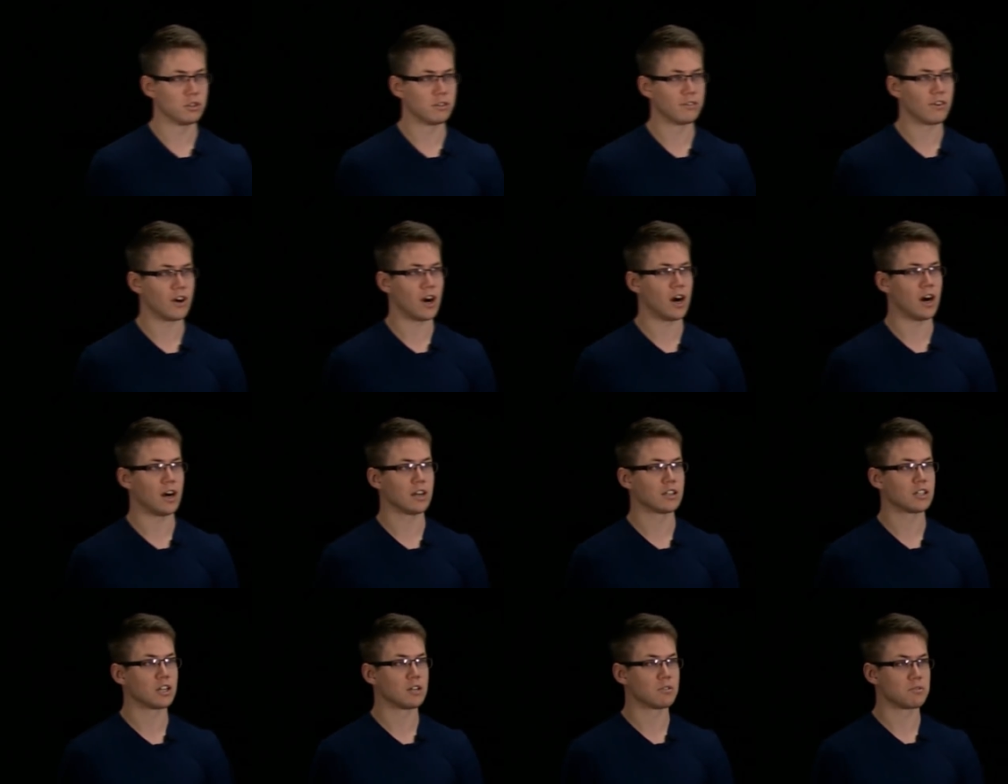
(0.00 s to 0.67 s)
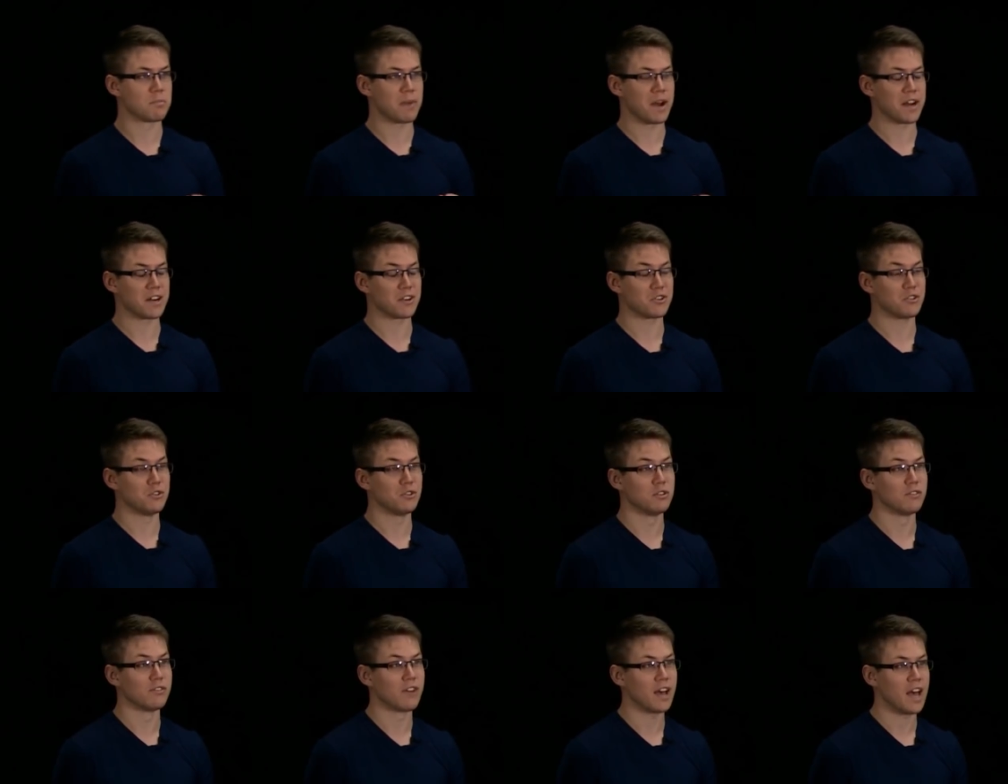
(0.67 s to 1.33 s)
of r times the
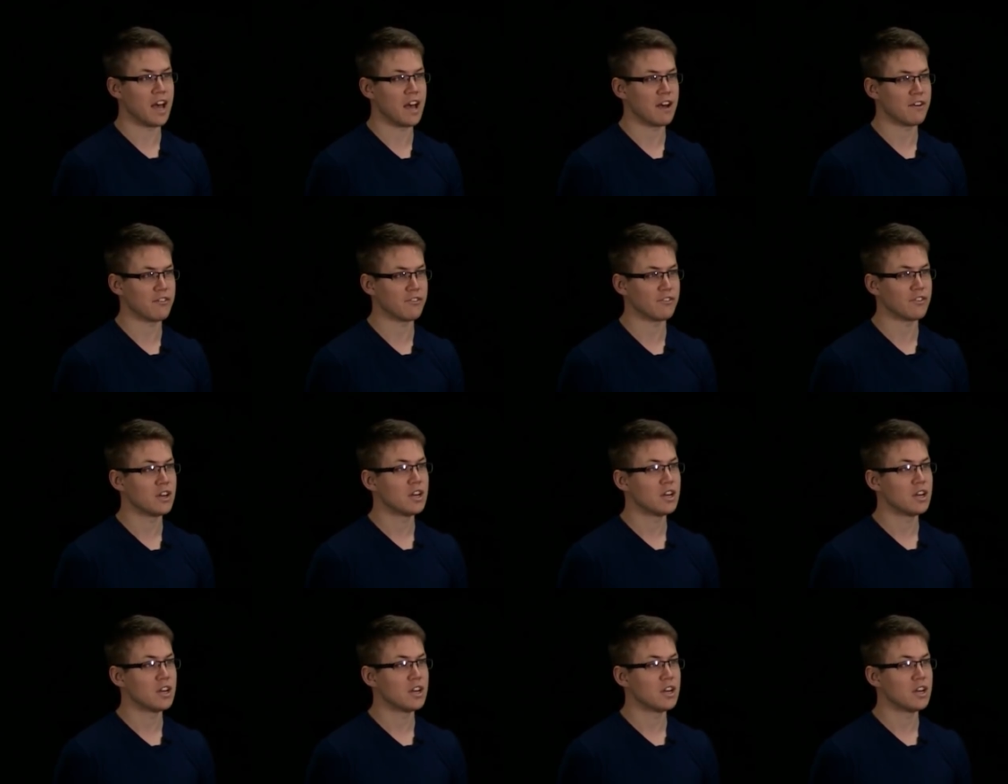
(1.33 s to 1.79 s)
magnitude of f